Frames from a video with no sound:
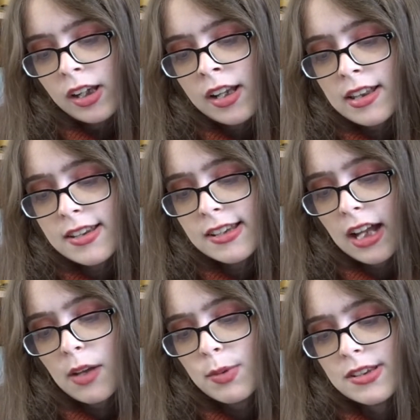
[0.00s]

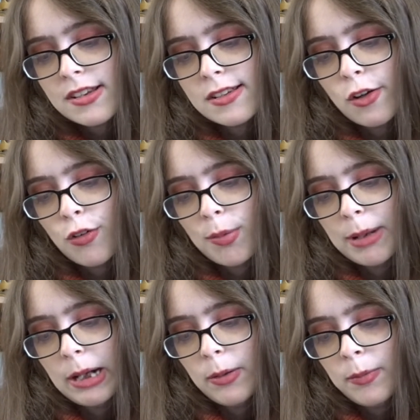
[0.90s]
Inside was the silver
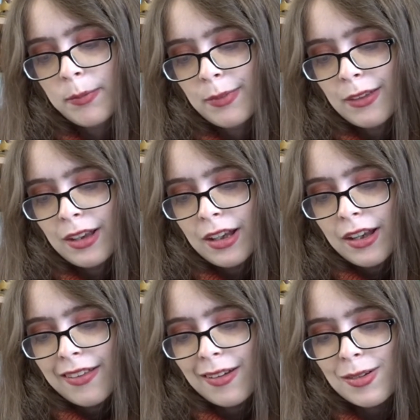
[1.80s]
bell.
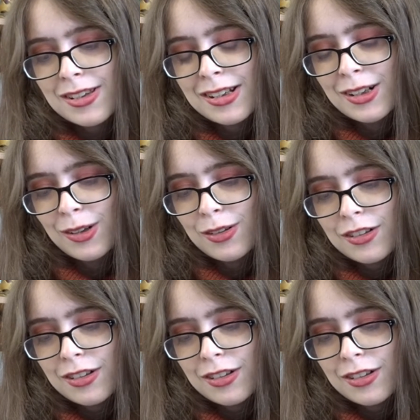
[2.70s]
There was a note.